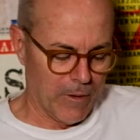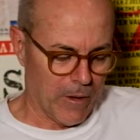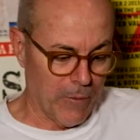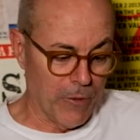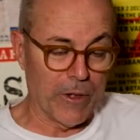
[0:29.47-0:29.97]

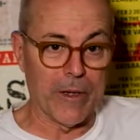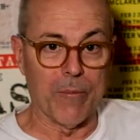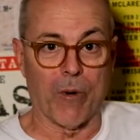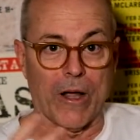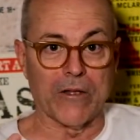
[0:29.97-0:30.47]
I really
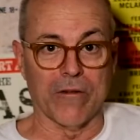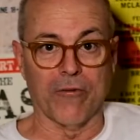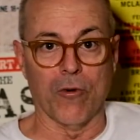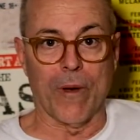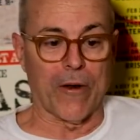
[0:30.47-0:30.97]
embraced the
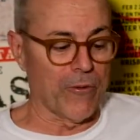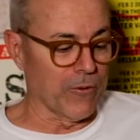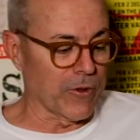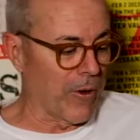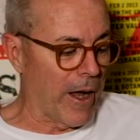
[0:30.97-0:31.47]
format. I thought it
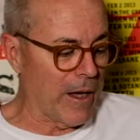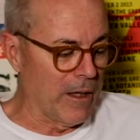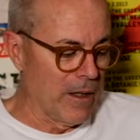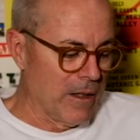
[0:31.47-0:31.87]
was great.